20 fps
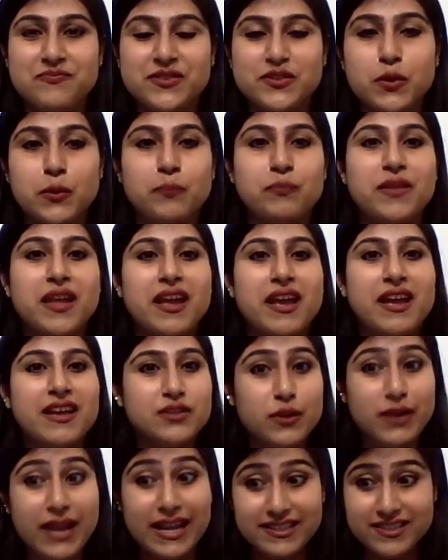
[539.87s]
So
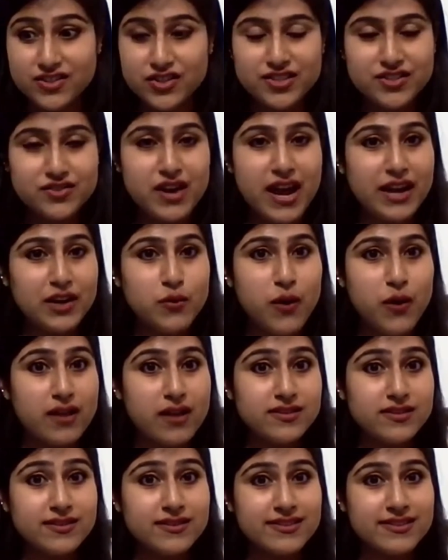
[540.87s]
let's just try to
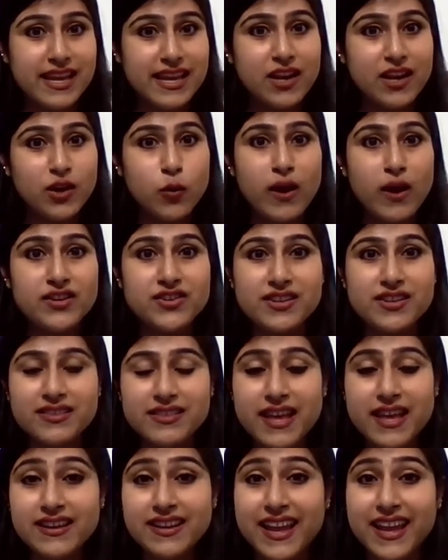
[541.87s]
answer the second question
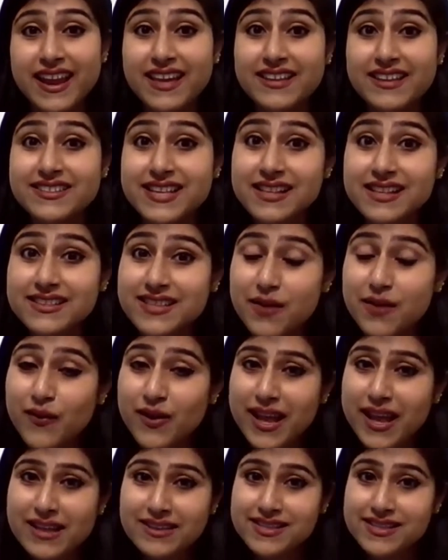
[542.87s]
then. Can I sell
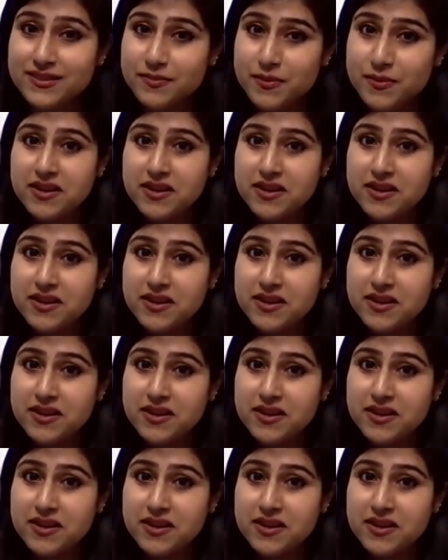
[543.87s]
someone else's